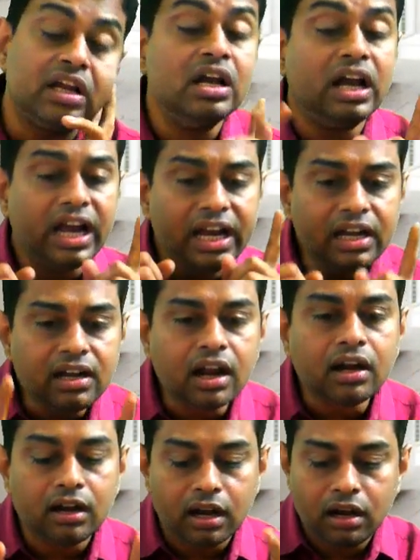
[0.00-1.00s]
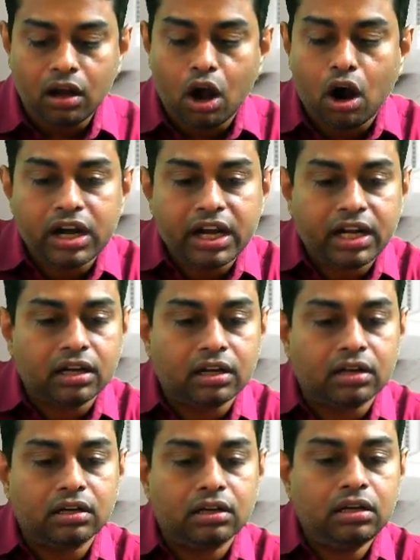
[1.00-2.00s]
Internal
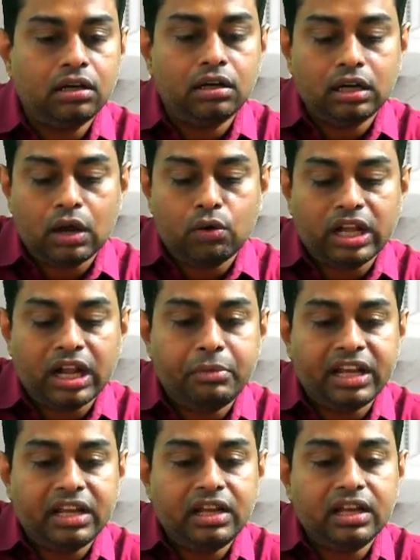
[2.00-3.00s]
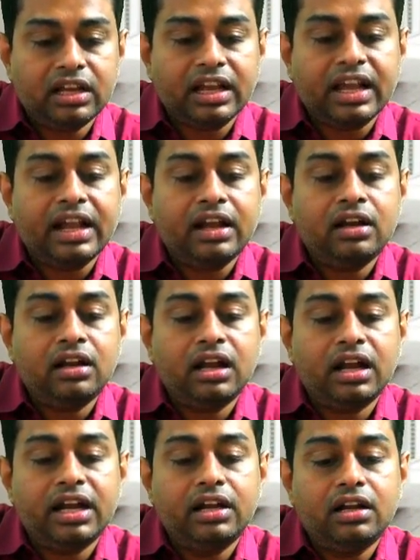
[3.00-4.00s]
auditor, now tell me, can
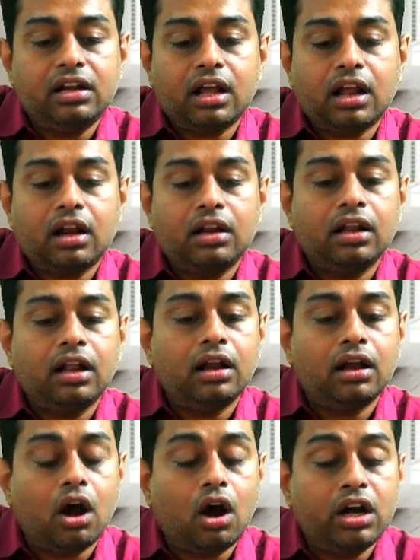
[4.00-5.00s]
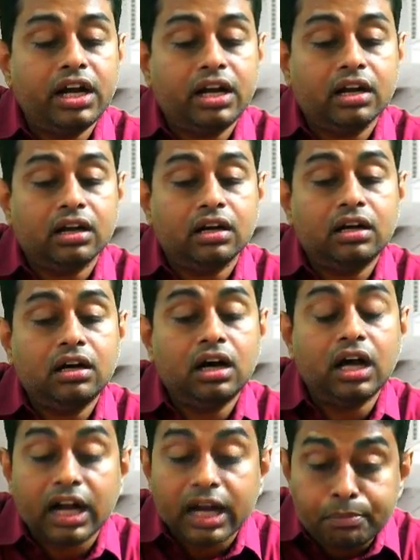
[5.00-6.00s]
internal auditor
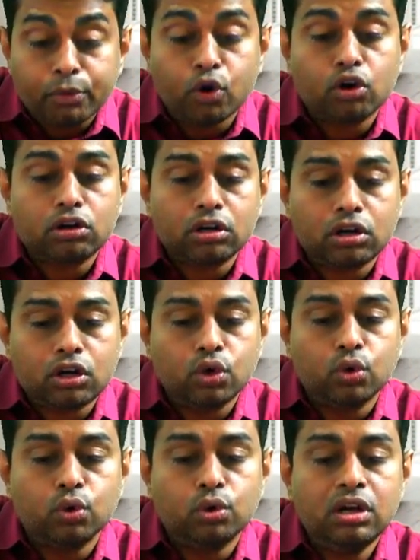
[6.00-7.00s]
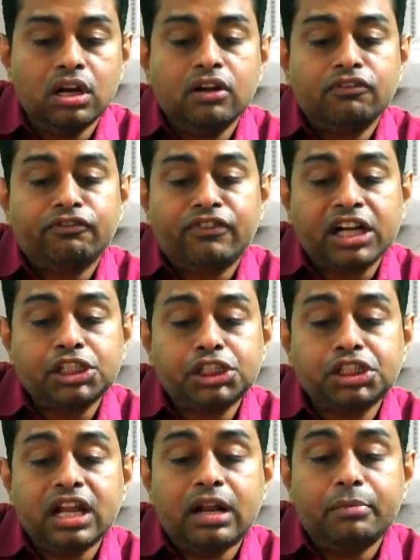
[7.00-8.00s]
report to
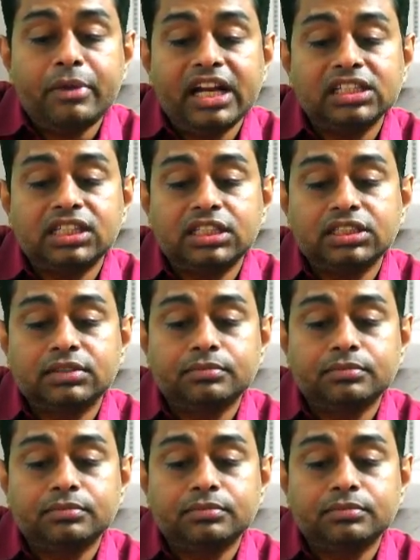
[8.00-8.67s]
functional managers?